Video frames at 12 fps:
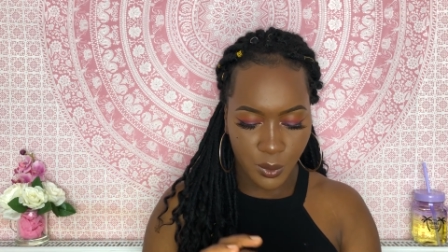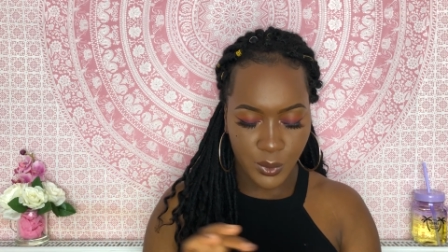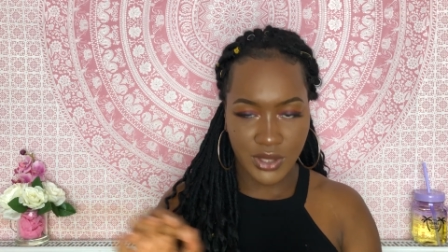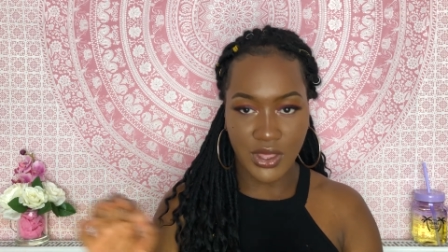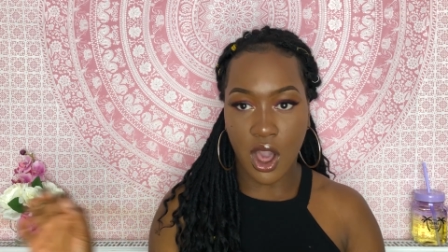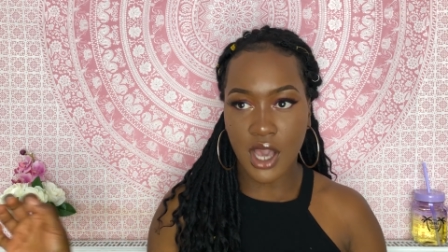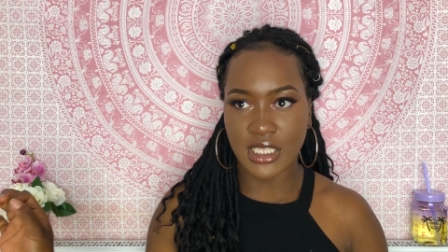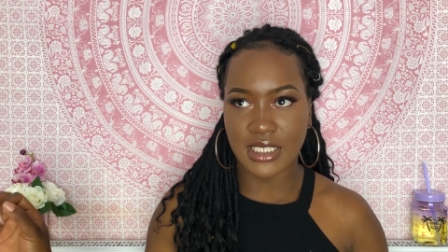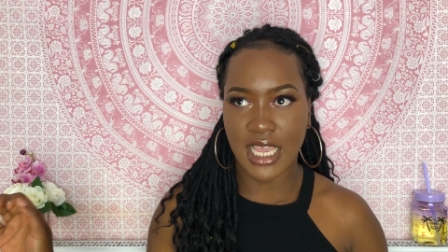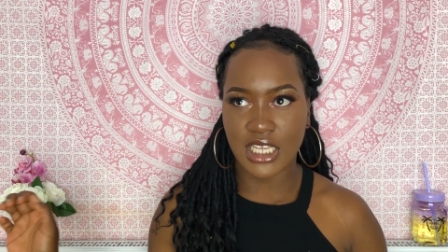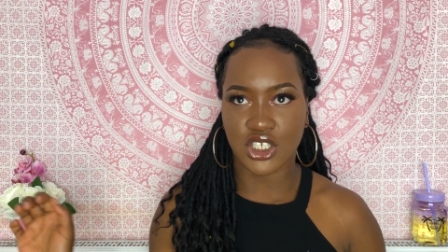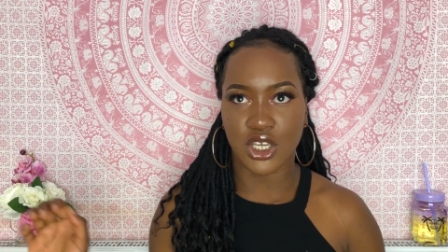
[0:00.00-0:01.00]
with
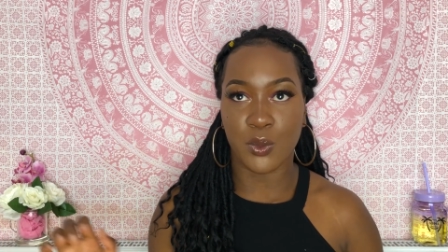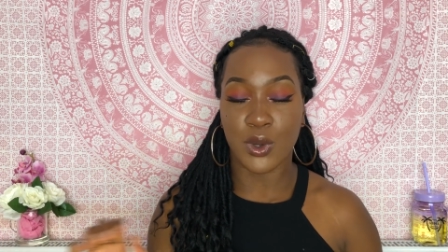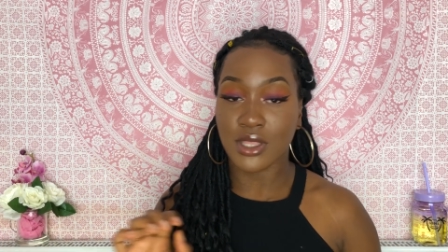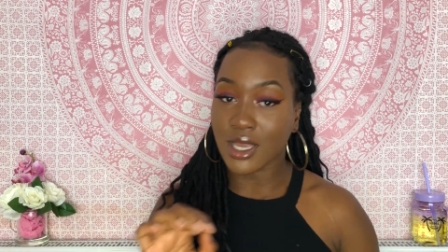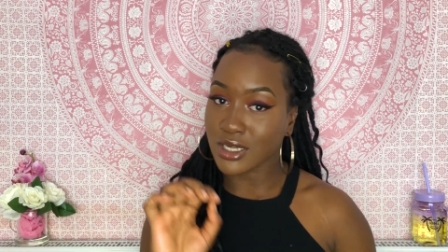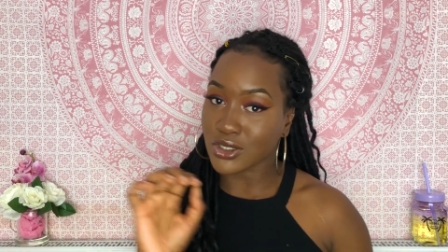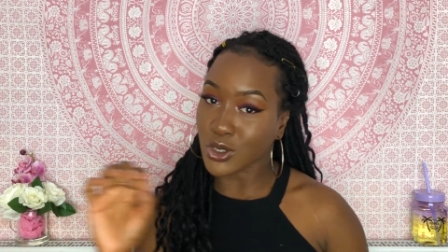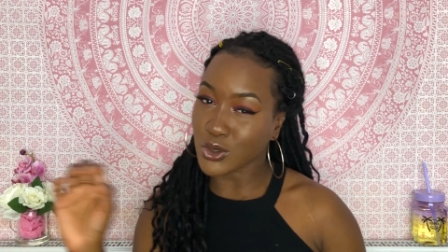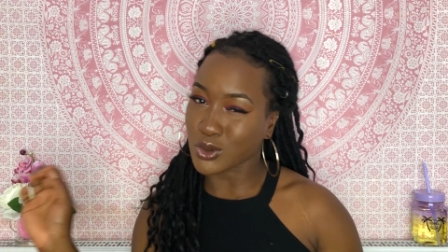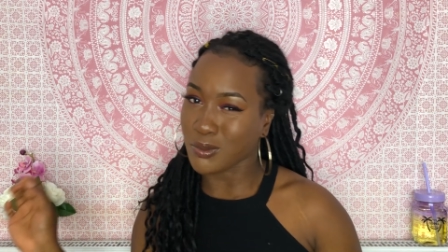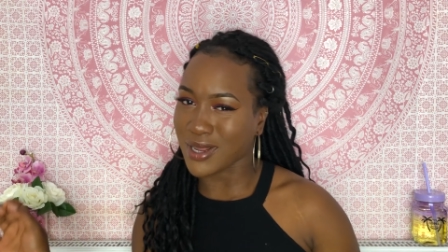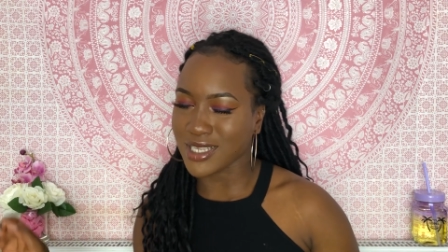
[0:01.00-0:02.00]
architecture with an
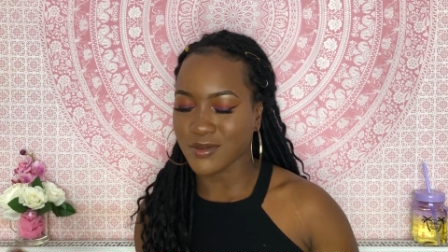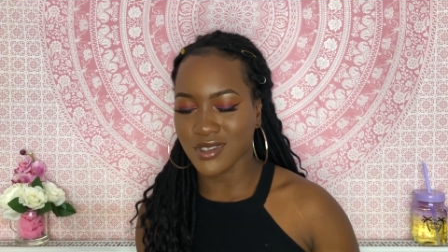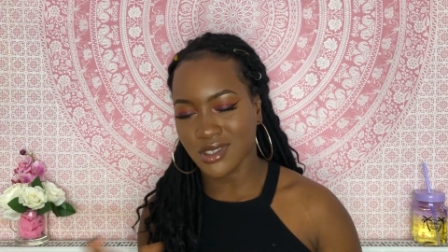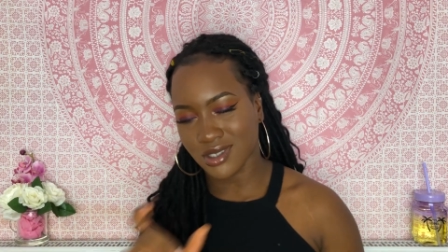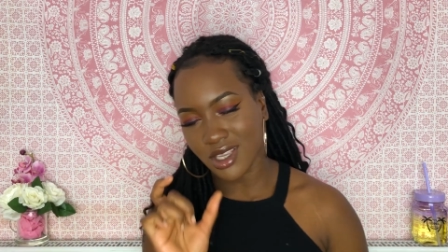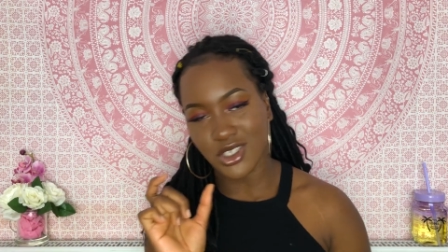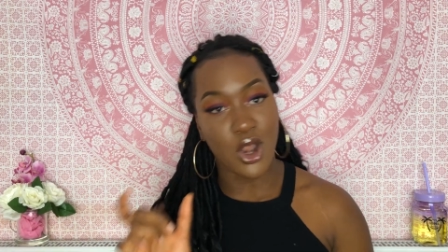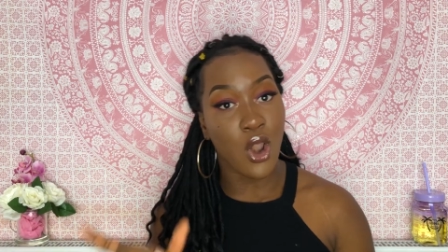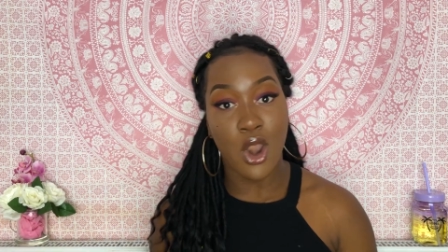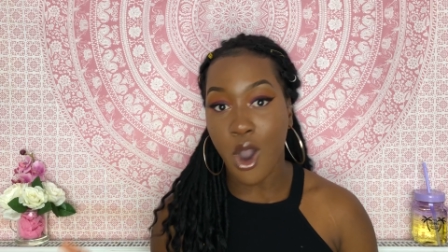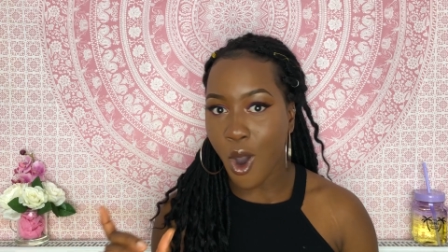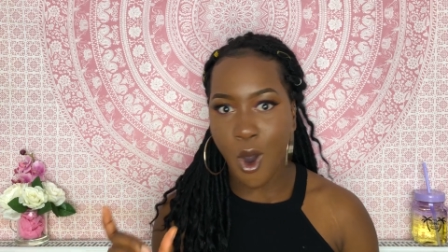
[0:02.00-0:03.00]
industrial placement. It's such a
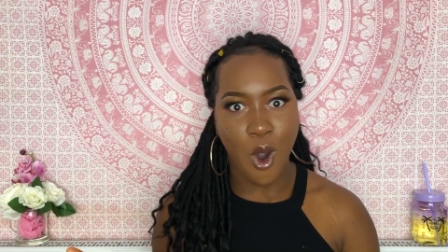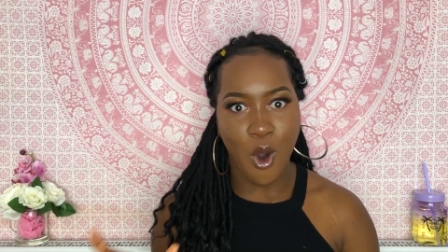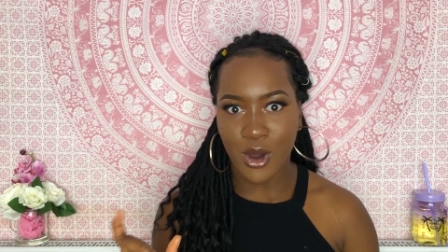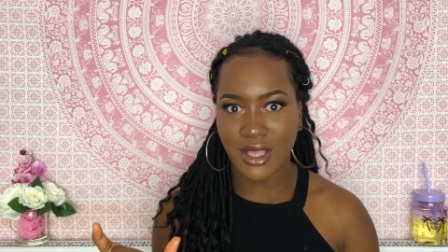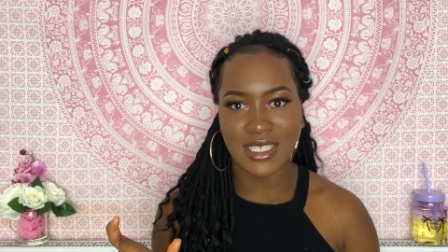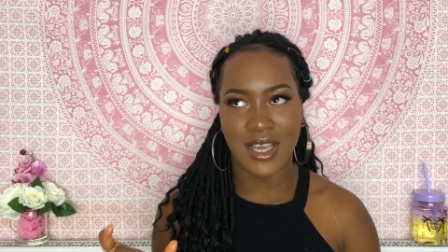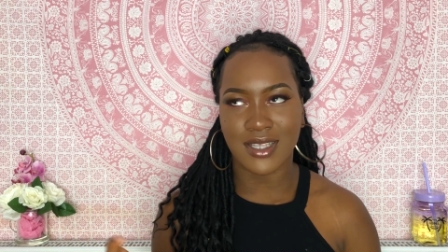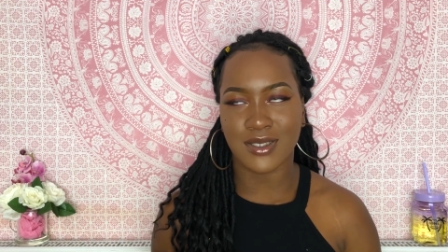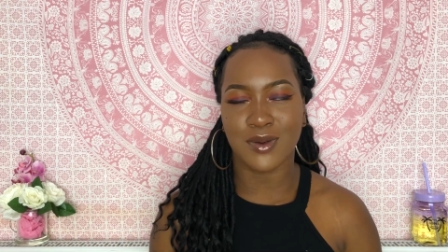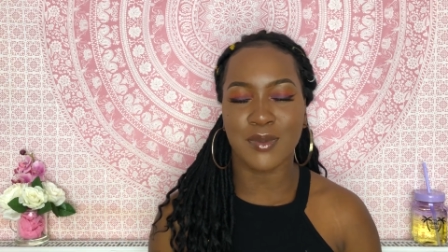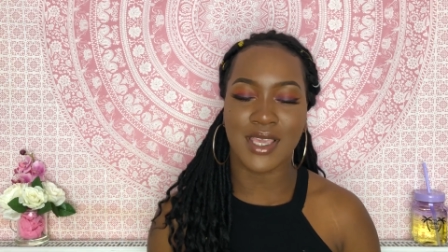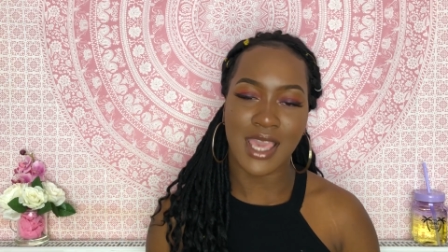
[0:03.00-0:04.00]
long
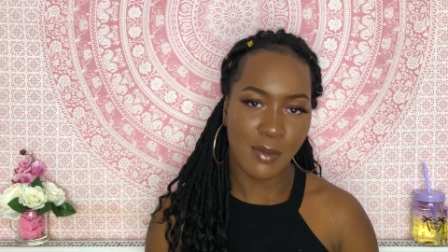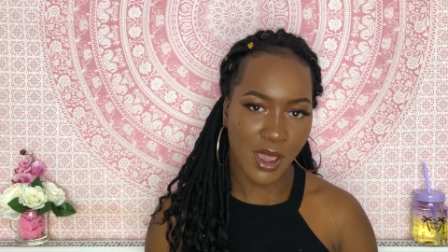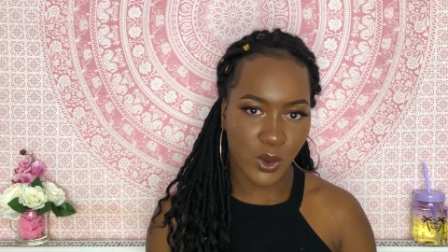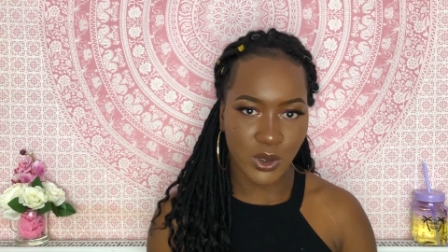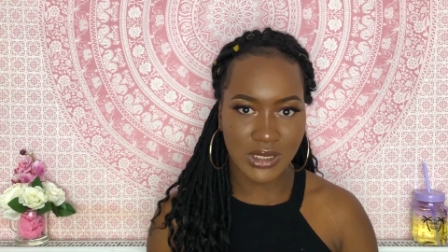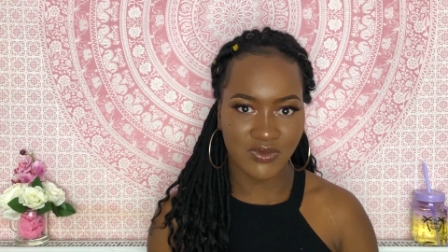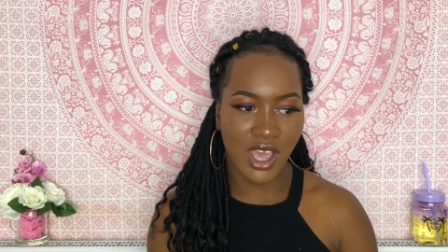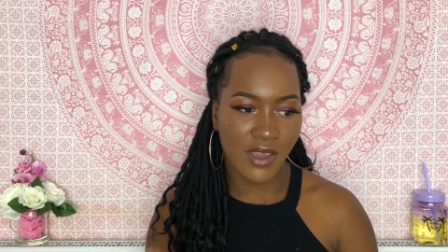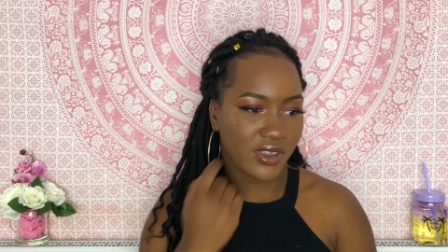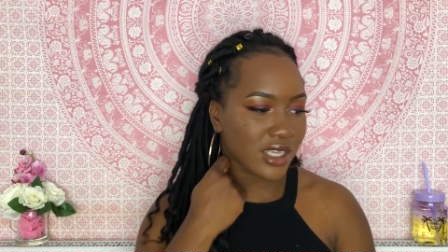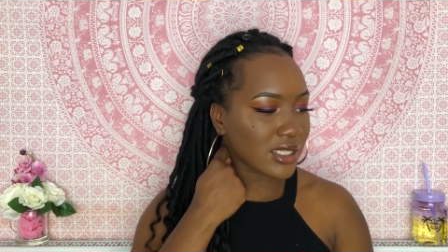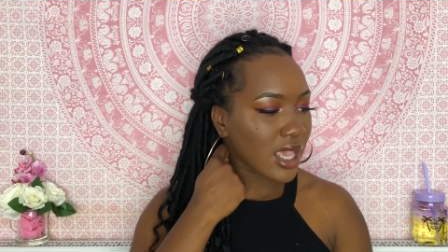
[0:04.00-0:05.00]
title, but yeah, my course is
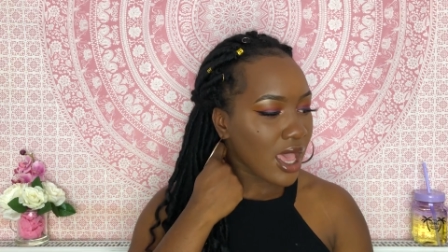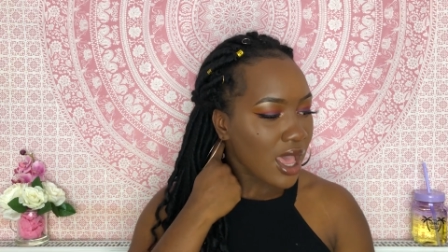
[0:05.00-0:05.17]
5 years.